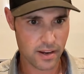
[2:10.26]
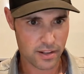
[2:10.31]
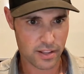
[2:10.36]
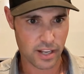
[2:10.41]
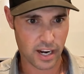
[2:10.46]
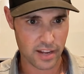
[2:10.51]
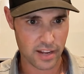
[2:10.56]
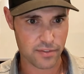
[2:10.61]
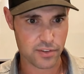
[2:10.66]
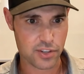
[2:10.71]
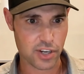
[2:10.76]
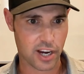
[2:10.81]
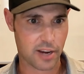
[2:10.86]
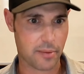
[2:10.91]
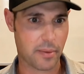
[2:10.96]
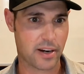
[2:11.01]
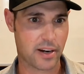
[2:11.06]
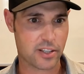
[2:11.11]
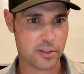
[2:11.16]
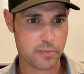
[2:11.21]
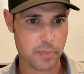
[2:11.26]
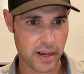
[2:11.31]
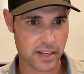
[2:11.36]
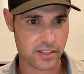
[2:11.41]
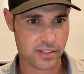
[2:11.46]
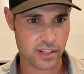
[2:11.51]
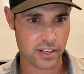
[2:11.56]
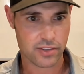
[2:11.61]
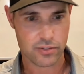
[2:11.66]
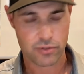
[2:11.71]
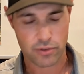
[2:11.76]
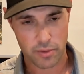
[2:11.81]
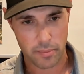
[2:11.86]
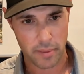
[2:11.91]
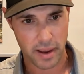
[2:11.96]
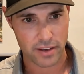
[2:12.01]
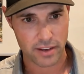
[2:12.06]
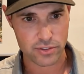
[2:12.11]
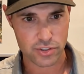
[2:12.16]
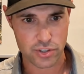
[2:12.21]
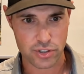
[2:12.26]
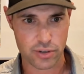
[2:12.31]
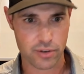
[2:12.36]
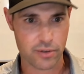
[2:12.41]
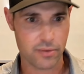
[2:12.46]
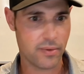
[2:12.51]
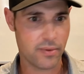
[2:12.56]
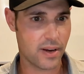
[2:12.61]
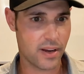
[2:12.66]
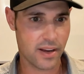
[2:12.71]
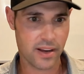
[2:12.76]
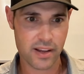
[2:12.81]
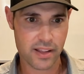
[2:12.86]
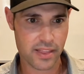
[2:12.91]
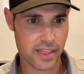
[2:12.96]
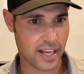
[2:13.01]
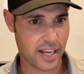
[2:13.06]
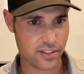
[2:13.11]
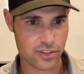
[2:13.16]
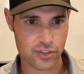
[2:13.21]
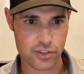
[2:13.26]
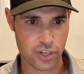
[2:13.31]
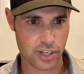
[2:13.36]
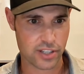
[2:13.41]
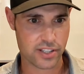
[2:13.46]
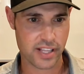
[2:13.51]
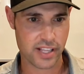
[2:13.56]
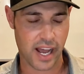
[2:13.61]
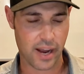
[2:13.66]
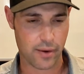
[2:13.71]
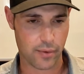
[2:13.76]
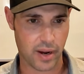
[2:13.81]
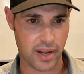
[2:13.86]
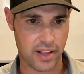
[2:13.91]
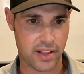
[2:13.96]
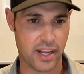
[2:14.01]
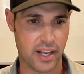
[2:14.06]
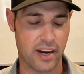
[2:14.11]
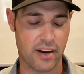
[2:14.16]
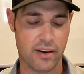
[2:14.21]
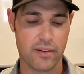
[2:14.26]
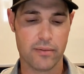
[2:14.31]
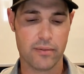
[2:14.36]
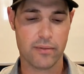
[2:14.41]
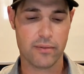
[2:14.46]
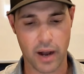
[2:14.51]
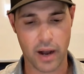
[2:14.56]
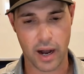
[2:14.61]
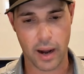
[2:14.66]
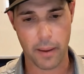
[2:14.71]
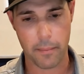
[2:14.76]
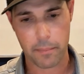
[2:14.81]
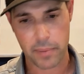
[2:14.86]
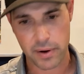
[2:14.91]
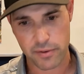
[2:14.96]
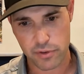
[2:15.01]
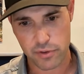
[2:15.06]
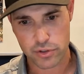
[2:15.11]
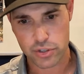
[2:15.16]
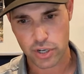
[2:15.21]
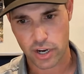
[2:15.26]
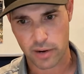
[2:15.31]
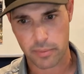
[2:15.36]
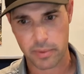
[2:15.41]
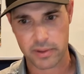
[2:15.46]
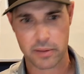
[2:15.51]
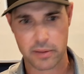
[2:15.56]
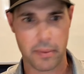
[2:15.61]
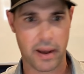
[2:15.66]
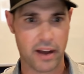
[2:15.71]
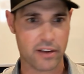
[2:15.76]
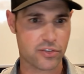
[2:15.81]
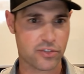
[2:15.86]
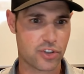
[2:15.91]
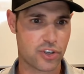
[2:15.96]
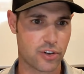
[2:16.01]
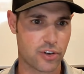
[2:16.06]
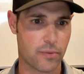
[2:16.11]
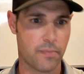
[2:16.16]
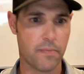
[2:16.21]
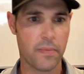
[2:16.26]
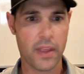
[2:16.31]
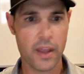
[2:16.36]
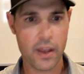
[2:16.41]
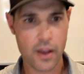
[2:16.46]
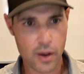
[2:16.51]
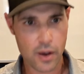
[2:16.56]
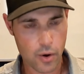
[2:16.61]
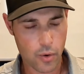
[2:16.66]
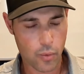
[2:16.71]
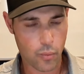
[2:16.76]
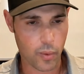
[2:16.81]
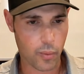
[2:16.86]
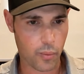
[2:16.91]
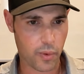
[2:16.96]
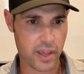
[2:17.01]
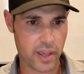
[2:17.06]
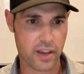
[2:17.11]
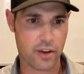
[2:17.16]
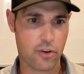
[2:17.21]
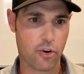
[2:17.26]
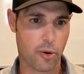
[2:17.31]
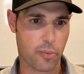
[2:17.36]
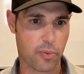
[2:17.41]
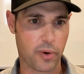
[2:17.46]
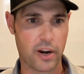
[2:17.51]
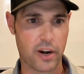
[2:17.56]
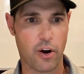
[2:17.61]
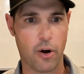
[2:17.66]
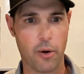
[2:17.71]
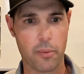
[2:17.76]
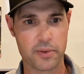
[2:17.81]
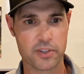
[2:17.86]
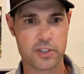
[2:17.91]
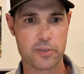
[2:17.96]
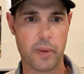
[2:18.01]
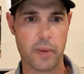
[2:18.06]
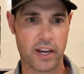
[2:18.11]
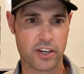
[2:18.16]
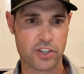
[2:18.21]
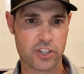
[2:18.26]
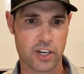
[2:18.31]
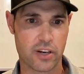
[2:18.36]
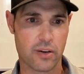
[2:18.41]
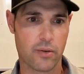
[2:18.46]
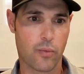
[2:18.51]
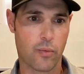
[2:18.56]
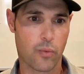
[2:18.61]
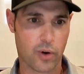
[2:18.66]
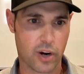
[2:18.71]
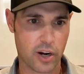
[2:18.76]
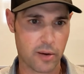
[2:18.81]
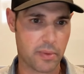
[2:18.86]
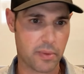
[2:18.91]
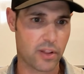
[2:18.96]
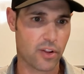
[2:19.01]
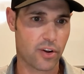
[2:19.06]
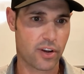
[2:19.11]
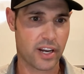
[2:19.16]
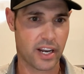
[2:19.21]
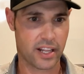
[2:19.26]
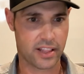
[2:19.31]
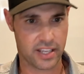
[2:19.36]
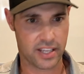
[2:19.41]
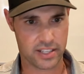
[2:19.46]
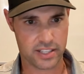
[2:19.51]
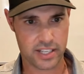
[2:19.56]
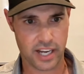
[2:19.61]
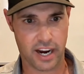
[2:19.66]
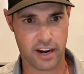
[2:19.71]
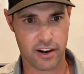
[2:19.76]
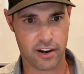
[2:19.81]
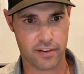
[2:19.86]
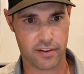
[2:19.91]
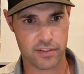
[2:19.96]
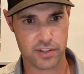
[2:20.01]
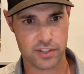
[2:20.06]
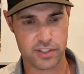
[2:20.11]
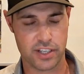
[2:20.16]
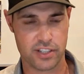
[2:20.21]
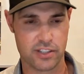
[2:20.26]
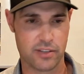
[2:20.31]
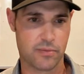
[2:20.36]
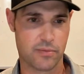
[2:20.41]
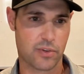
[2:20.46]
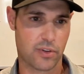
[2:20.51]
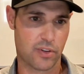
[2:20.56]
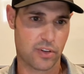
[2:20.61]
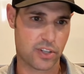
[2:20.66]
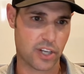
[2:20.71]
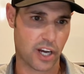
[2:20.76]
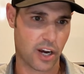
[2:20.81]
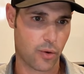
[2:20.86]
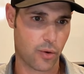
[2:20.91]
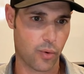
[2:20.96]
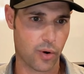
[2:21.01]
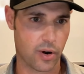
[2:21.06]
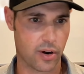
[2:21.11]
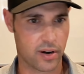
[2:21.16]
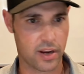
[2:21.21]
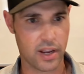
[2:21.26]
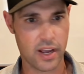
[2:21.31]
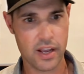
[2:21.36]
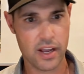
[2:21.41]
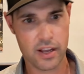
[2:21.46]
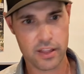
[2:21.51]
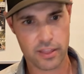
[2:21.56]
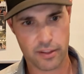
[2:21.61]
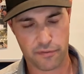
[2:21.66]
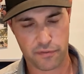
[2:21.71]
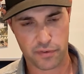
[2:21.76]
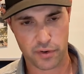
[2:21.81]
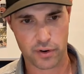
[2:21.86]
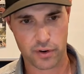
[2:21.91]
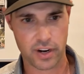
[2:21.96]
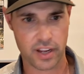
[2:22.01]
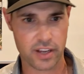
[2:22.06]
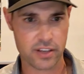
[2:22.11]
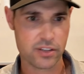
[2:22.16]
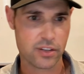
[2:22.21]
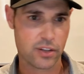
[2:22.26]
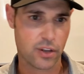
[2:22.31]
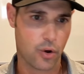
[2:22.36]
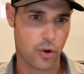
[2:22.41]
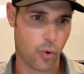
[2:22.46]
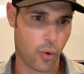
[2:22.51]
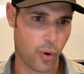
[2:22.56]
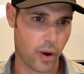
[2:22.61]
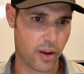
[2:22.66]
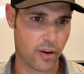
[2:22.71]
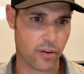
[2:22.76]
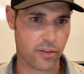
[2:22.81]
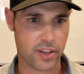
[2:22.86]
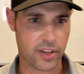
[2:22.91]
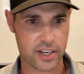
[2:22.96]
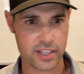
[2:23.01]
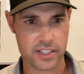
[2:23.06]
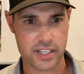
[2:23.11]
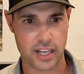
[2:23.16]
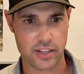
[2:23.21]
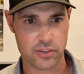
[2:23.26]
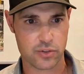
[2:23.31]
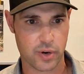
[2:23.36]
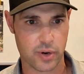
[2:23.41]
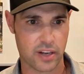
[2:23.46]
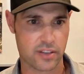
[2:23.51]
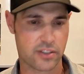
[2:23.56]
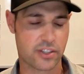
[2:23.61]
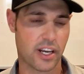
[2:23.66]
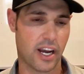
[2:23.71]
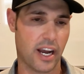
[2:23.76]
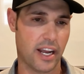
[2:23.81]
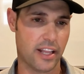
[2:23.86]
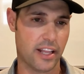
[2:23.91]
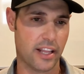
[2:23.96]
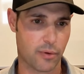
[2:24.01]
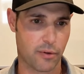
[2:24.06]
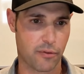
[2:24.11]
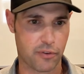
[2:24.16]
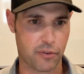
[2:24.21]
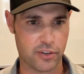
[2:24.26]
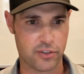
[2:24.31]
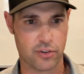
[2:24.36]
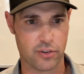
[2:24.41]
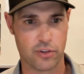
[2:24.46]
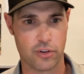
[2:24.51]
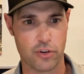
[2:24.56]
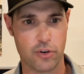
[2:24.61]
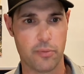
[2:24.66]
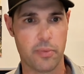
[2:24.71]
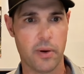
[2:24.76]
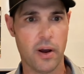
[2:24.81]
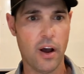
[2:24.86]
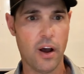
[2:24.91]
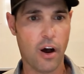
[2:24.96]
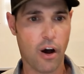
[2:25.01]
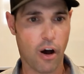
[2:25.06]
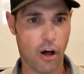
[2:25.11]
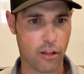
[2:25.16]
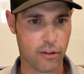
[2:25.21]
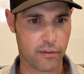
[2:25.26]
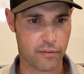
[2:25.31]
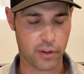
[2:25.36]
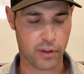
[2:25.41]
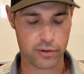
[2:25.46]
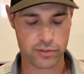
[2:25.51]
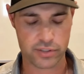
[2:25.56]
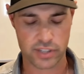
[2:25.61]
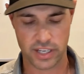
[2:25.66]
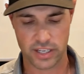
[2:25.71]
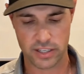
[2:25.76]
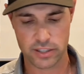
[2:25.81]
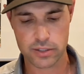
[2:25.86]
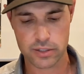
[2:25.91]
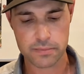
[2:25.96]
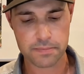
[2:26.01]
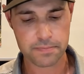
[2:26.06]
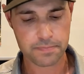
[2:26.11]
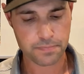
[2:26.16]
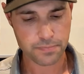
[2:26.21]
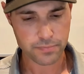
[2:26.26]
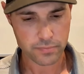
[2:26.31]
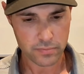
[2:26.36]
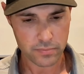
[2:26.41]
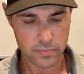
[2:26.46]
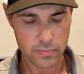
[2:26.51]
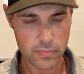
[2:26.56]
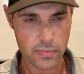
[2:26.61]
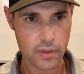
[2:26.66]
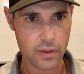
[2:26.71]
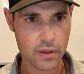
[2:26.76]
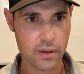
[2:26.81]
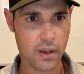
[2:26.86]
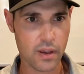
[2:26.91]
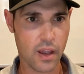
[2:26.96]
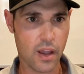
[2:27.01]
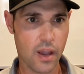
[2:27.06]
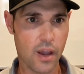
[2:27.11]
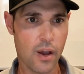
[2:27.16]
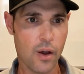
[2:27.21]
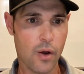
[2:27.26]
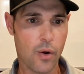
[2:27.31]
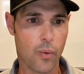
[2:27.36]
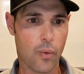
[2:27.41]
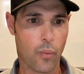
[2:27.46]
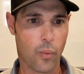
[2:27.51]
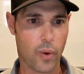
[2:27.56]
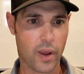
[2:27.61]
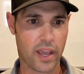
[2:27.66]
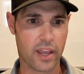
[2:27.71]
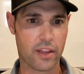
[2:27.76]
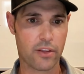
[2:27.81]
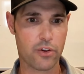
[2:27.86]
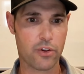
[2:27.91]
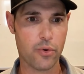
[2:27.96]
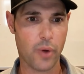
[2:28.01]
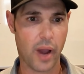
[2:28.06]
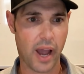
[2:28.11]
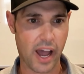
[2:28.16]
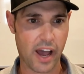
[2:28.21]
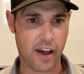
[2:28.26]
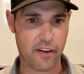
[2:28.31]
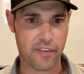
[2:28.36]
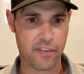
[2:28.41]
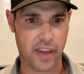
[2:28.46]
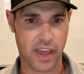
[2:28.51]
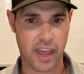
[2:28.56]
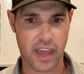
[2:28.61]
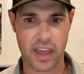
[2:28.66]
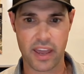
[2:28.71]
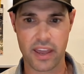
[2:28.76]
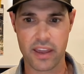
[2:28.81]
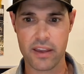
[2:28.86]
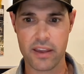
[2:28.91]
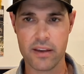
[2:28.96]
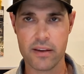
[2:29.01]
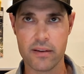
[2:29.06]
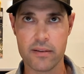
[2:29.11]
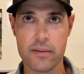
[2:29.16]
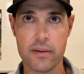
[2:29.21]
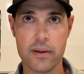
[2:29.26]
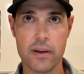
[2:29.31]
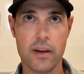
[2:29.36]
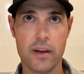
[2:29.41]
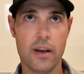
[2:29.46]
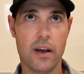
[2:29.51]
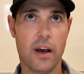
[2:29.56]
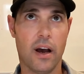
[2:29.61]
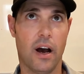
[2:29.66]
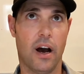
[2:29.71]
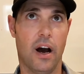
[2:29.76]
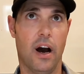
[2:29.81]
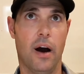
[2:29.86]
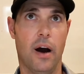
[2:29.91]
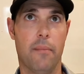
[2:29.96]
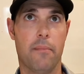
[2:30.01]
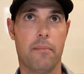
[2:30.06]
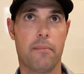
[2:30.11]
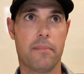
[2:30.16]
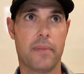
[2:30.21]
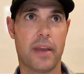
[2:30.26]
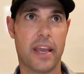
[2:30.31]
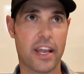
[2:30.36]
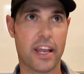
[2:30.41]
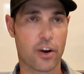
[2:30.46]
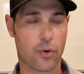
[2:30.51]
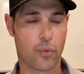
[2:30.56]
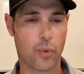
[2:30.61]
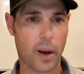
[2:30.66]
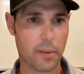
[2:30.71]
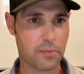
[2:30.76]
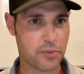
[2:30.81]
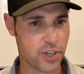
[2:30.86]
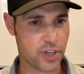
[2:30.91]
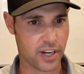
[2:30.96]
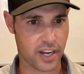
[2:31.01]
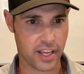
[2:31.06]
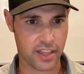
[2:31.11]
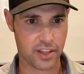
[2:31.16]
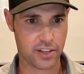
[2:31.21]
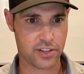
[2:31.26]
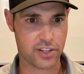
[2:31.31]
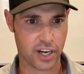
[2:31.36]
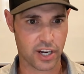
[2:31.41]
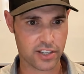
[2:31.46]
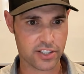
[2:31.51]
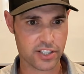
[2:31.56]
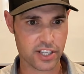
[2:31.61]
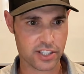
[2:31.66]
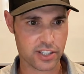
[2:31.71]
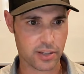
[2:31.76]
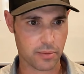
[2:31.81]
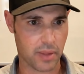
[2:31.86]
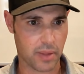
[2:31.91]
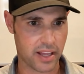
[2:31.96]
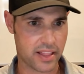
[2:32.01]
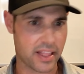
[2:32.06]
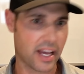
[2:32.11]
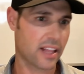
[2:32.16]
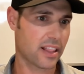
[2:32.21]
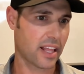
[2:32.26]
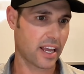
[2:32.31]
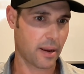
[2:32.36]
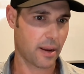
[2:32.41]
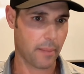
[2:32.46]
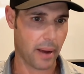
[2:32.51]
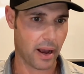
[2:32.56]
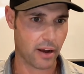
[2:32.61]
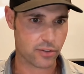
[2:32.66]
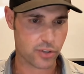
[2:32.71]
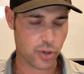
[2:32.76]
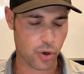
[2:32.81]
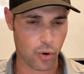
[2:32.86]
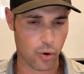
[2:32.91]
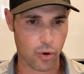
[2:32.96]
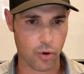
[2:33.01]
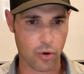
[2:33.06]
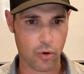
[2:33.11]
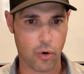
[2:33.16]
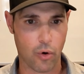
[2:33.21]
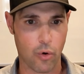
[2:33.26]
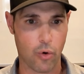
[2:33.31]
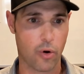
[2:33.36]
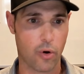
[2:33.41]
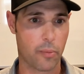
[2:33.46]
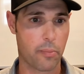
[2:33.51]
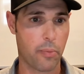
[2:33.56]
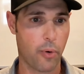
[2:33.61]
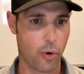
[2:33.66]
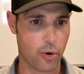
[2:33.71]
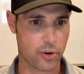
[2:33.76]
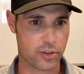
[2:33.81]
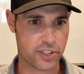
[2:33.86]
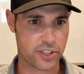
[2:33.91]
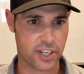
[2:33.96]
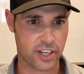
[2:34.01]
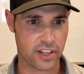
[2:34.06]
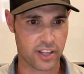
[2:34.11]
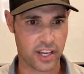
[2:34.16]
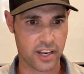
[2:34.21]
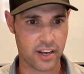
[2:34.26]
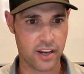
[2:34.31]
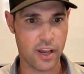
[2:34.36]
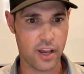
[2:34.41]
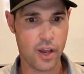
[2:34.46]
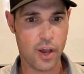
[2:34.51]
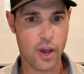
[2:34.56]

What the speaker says: Not even talking about asbestos or the mouse chew, that's just that right there. But if you talk about the mouse chew, when we incorporate a home inspection, we're going to be looking at the entirety of the system. So the ductwork, the furnace, the coil, the condenser outside, the refrigerant loop, all of those things. When you have a interruption in the duct system like that, like a mouse hole or poor sealing,